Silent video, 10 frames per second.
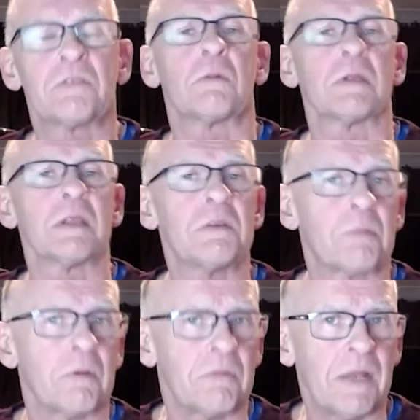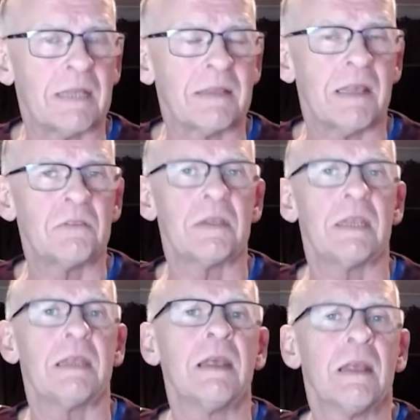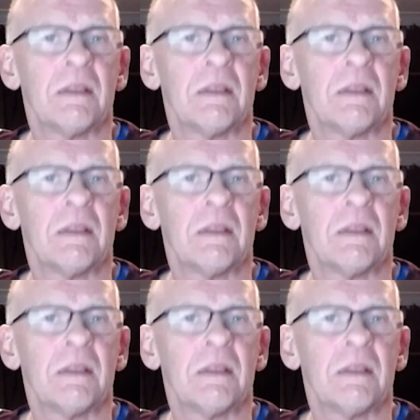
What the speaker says: to release prophetic destiny